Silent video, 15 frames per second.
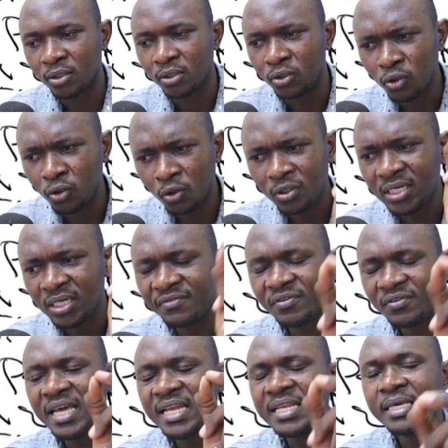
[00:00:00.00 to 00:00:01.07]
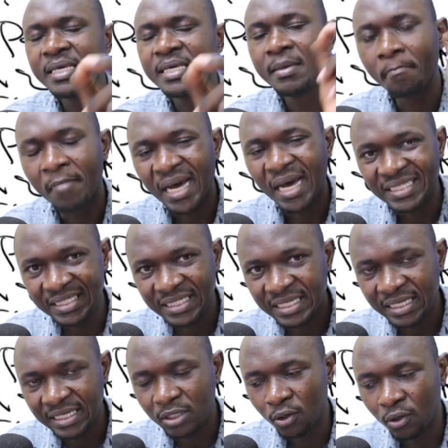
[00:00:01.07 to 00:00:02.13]
Don't leave any
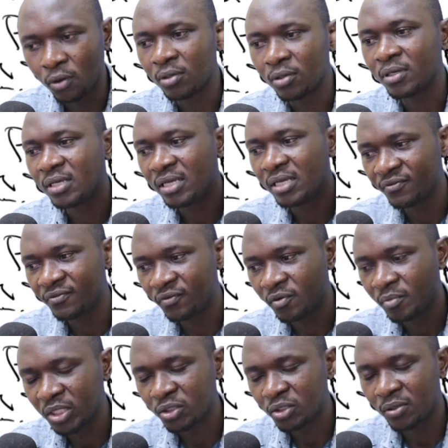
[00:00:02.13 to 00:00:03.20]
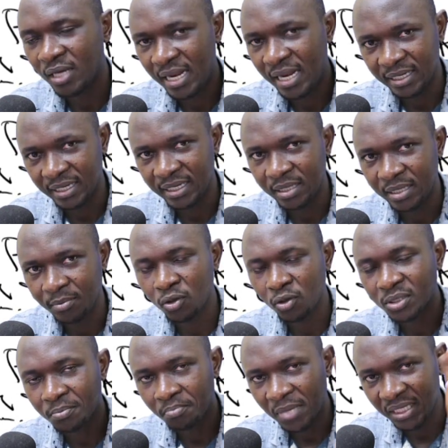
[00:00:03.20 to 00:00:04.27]
material information unattended,
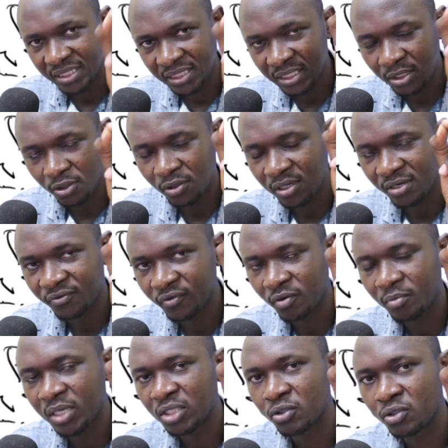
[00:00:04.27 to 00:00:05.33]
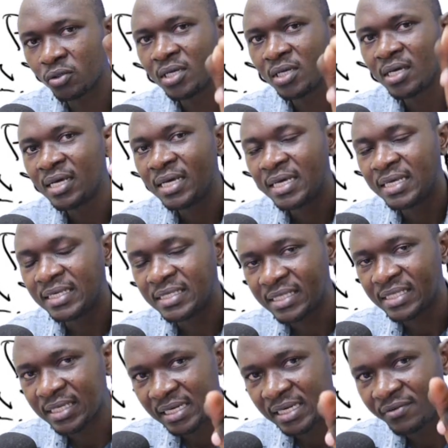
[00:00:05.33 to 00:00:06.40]
because material information is
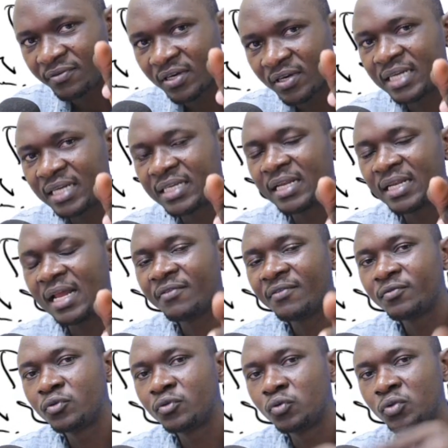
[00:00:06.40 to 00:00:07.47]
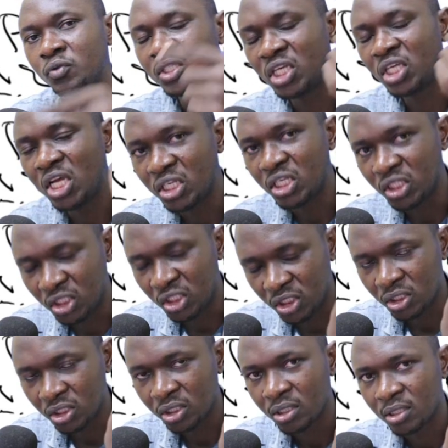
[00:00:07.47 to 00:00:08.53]
significant enough to
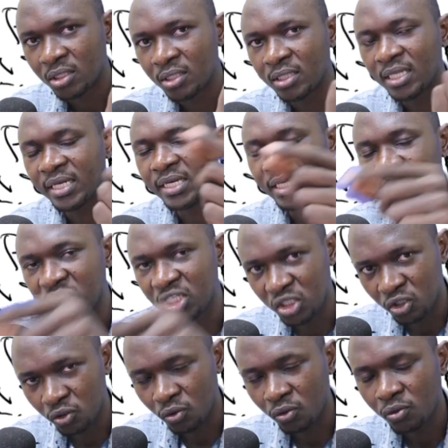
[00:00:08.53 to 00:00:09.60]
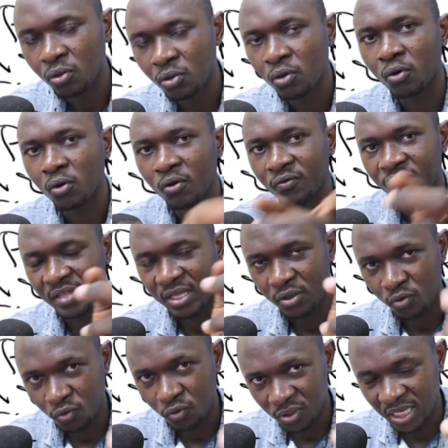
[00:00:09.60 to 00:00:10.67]
change the decision of the
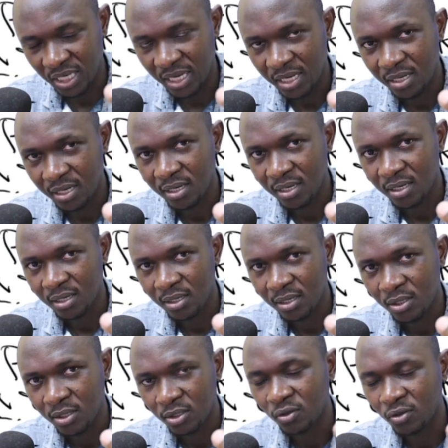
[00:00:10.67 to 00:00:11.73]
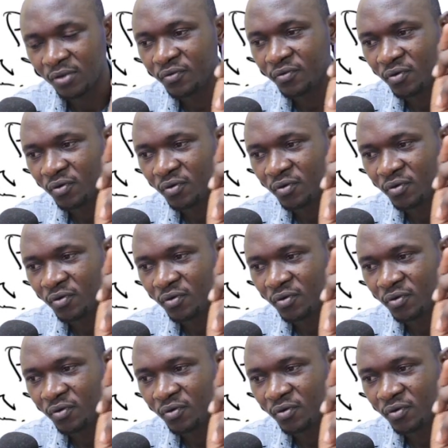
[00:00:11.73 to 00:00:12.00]
user. So if you